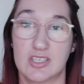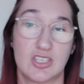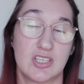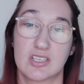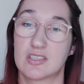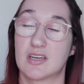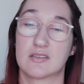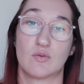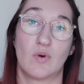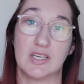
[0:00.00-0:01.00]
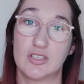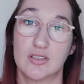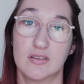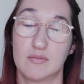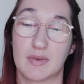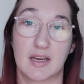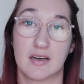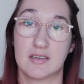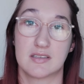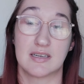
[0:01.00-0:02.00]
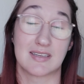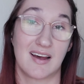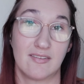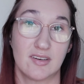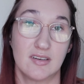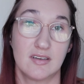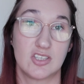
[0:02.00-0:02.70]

She just doesn't want to because it's Ivan.